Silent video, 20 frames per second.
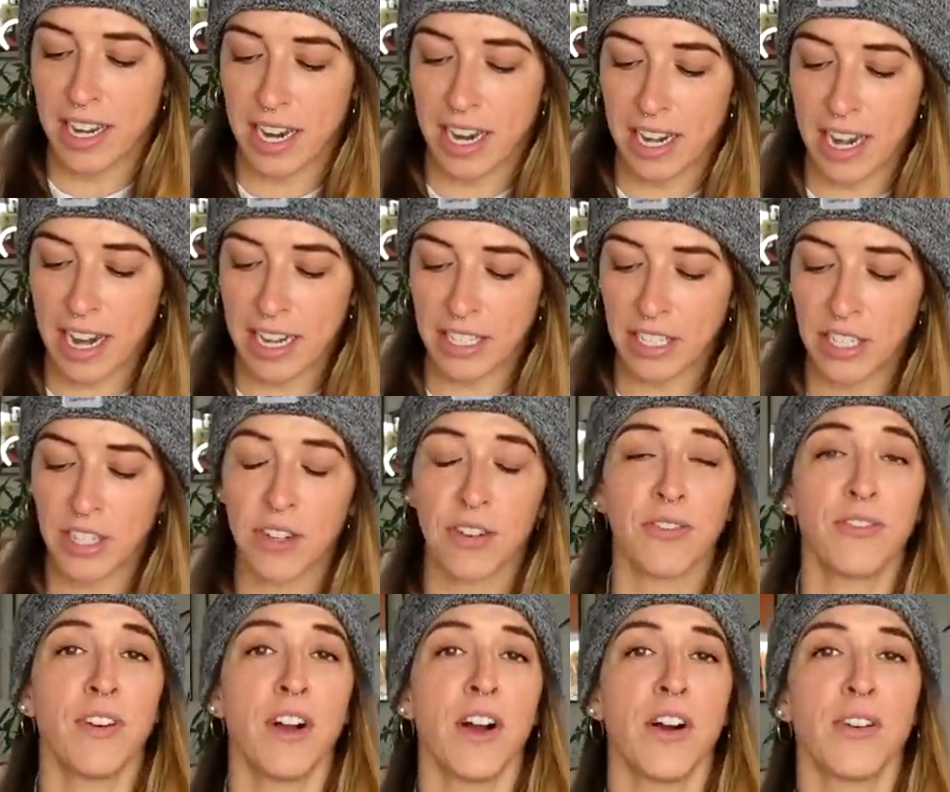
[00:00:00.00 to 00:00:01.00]
you connect to your
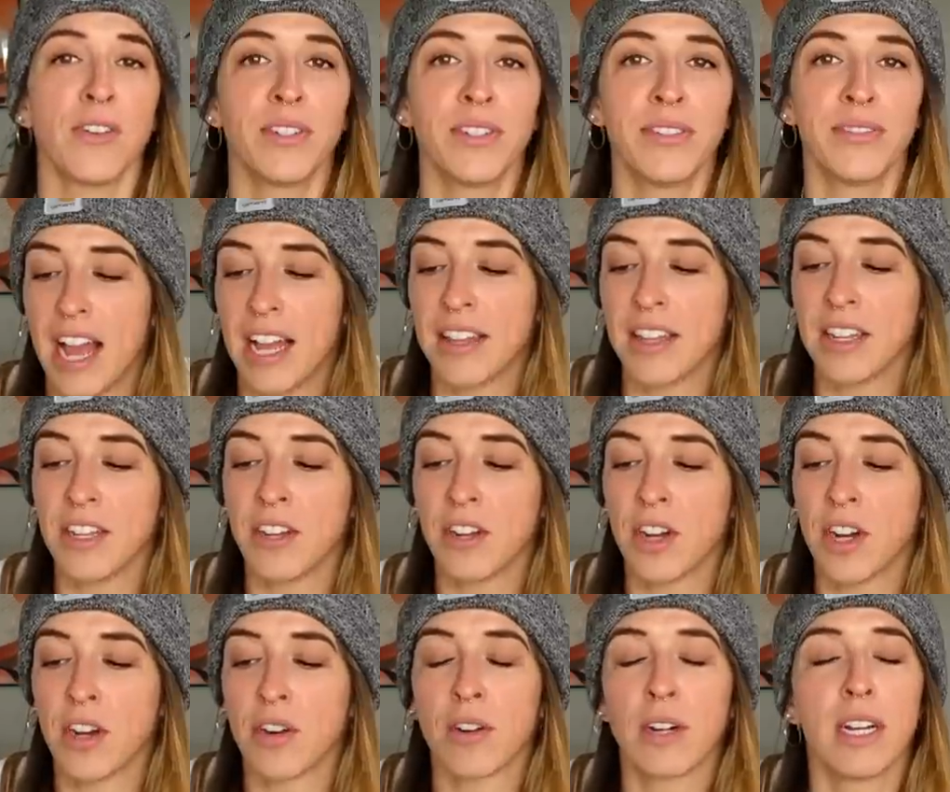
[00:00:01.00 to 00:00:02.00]
phone and then you
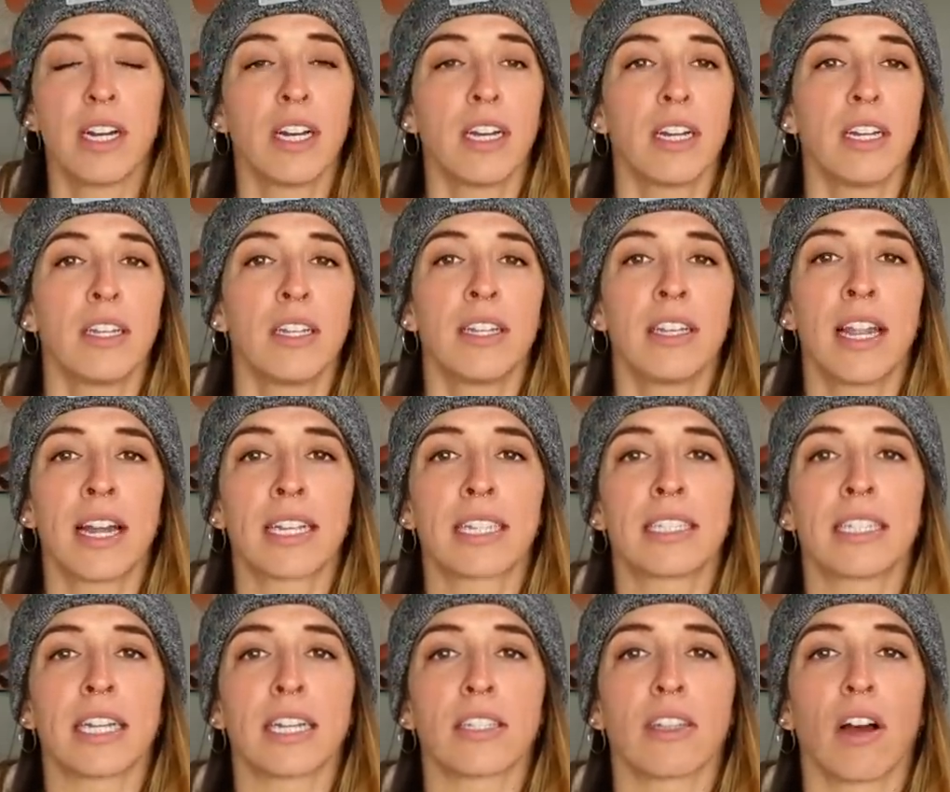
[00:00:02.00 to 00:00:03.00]
go, next
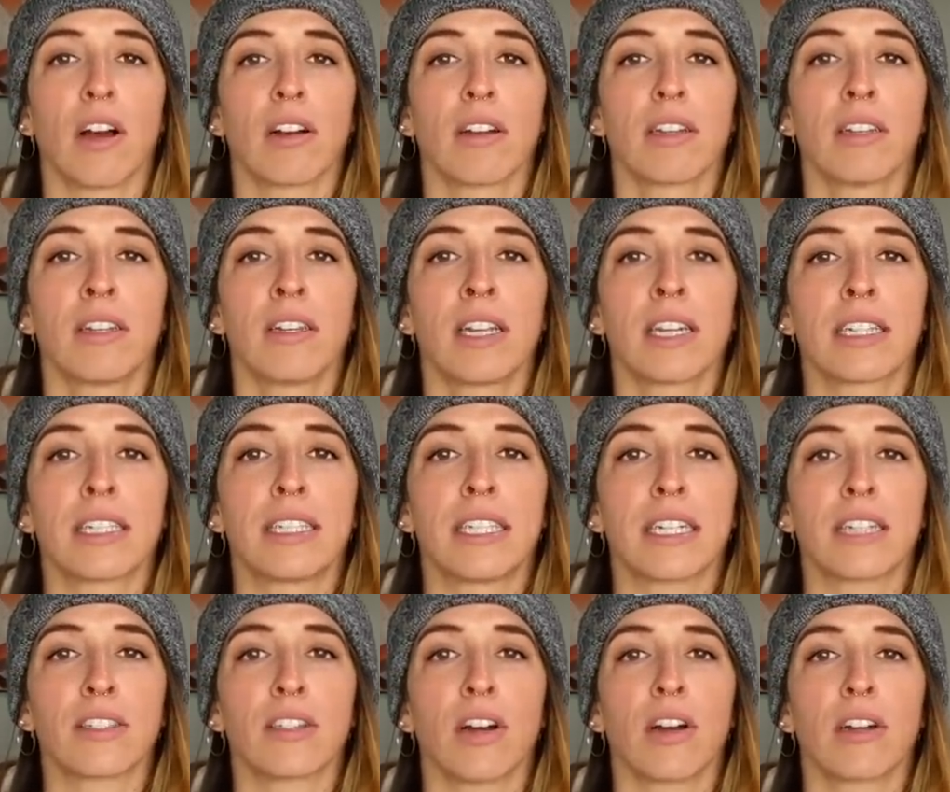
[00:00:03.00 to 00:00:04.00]
TikTok, next
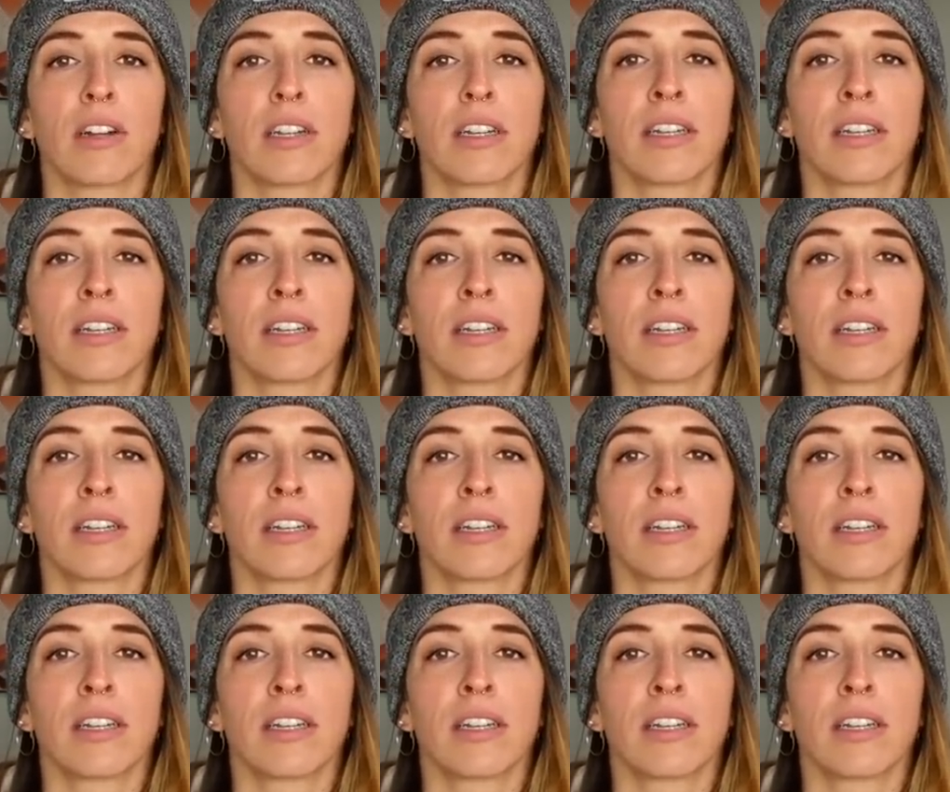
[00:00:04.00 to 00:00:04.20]
TikTok